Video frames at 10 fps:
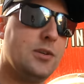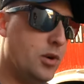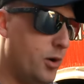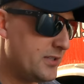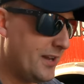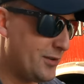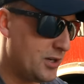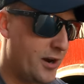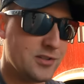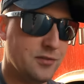You can always have your
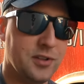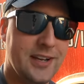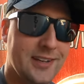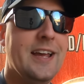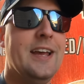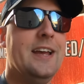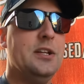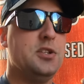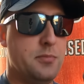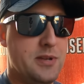tires inflated.
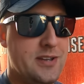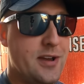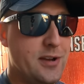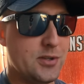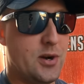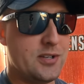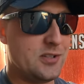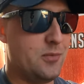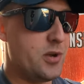To me, that is awesome.